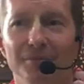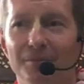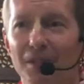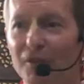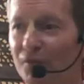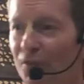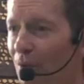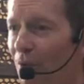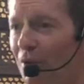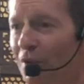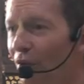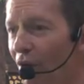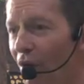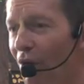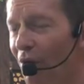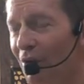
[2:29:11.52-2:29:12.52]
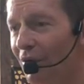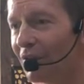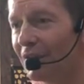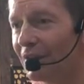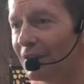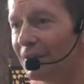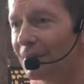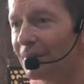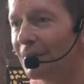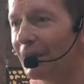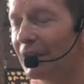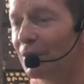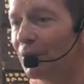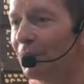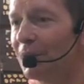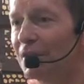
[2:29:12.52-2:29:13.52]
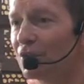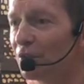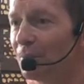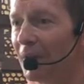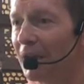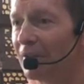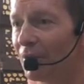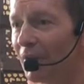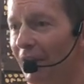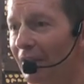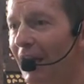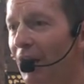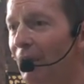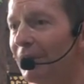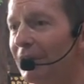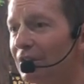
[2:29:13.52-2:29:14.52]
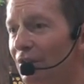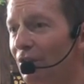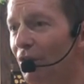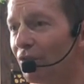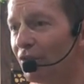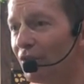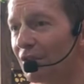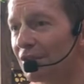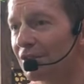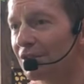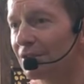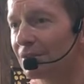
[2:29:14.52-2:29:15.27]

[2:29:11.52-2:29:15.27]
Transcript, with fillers: If you will go, it will be too painful. Allow me to go first.